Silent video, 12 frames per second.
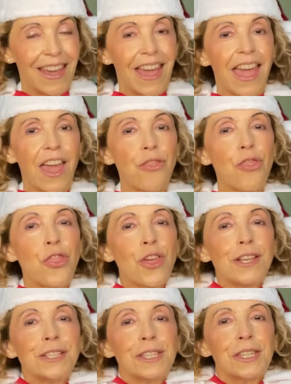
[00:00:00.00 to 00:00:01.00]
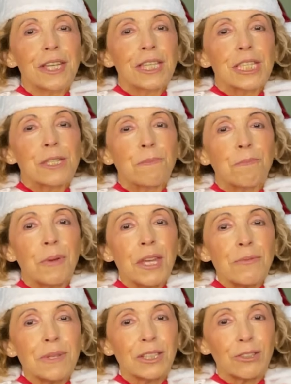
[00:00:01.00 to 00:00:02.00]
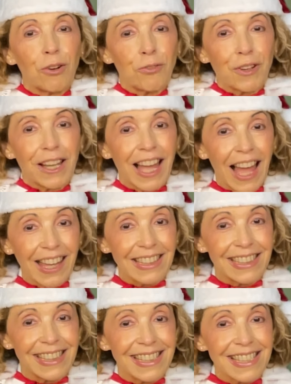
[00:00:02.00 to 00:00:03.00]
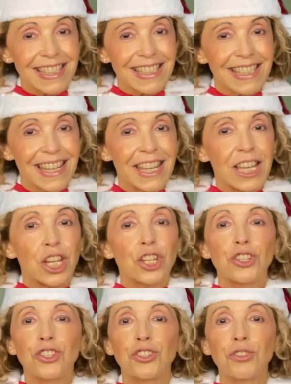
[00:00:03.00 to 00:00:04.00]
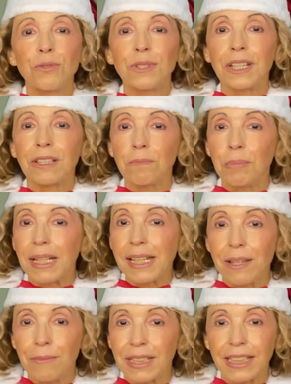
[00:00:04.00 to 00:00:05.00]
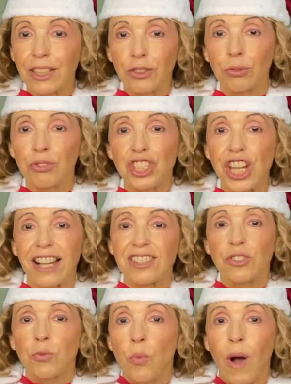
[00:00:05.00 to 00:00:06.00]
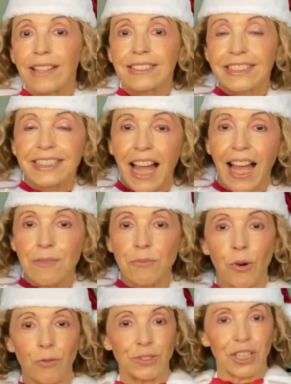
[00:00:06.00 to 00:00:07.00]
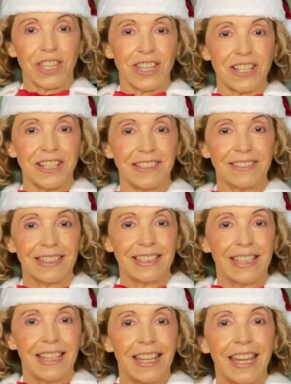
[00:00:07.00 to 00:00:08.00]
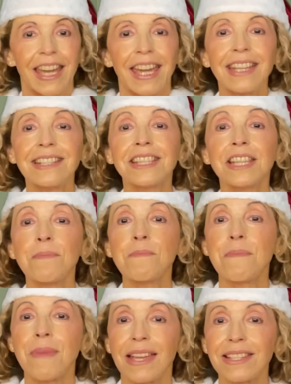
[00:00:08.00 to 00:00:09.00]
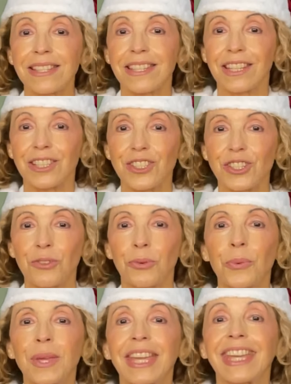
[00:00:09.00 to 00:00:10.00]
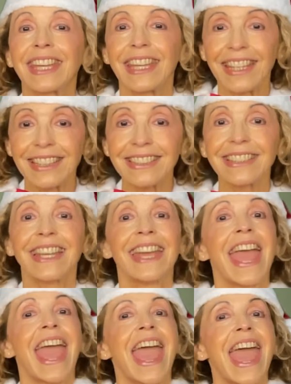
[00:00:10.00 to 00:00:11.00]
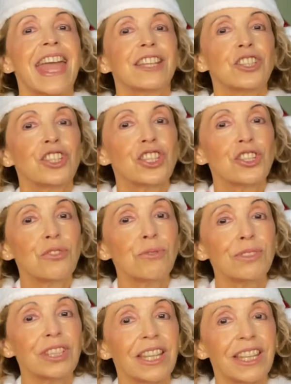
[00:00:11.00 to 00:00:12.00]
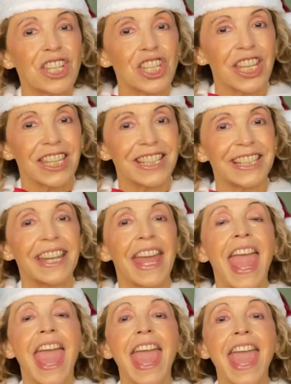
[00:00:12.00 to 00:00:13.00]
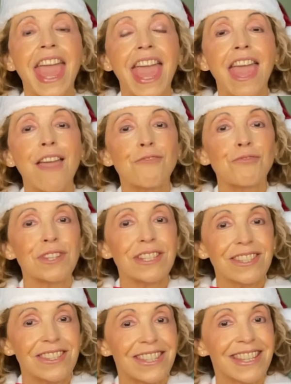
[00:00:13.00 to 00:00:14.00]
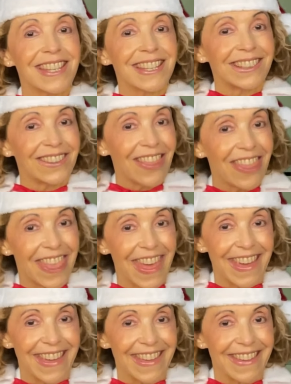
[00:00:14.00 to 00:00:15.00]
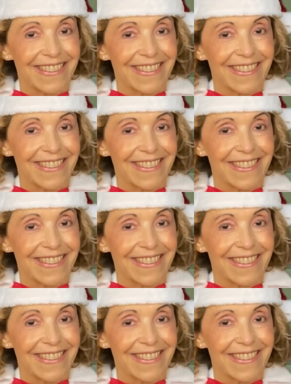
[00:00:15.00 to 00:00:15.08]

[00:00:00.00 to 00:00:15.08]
and this spirit of kindness shouldn't be limited to just one time of the year. It's a message we can and should share every single day.